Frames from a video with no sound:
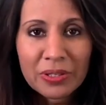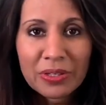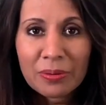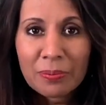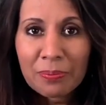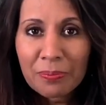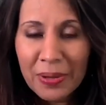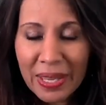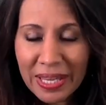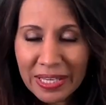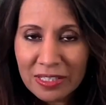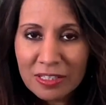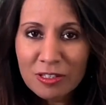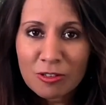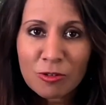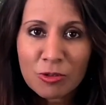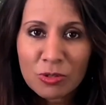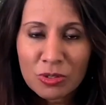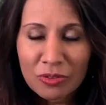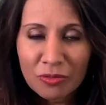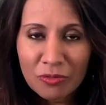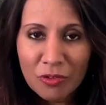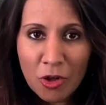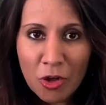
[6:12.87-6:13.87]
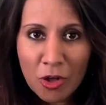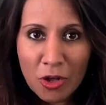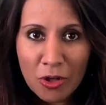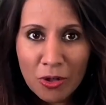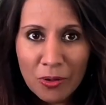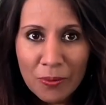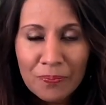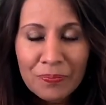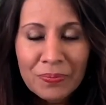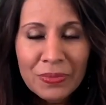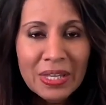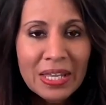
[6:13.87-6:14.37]
But the best news of
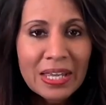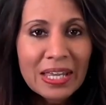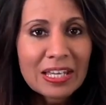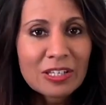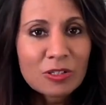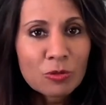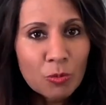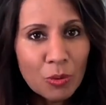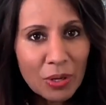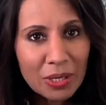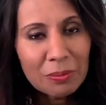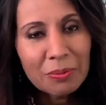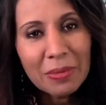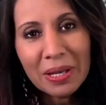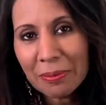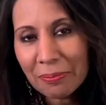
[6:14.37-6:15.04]
all is when